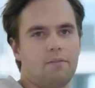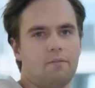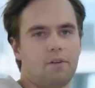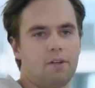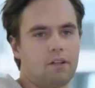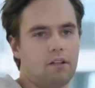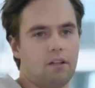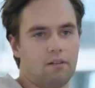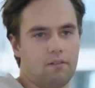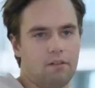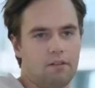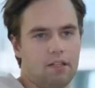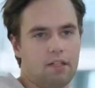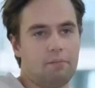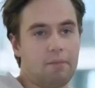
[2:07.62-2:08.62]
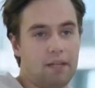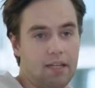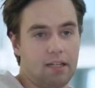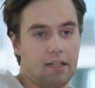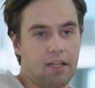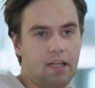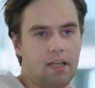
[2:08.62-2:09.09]
work a lot
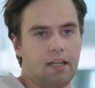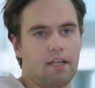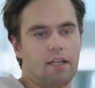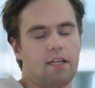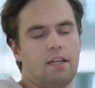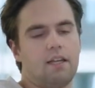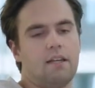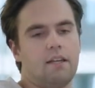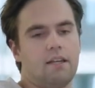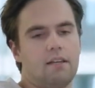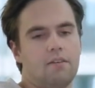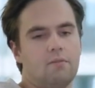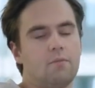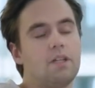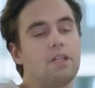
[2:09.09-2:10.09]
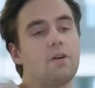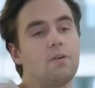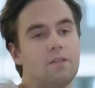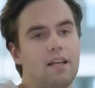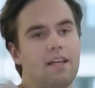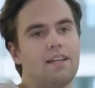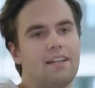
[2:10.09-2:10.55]
independently, and we
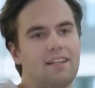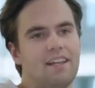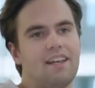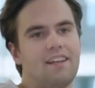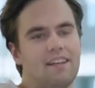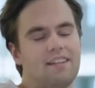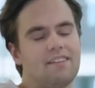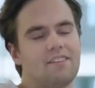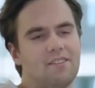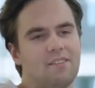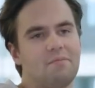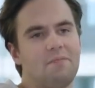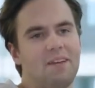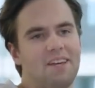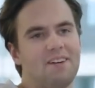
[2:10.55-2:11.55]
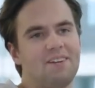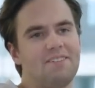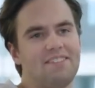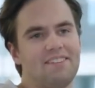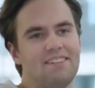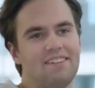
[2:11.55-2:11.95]
know that in the end it's going to pay off.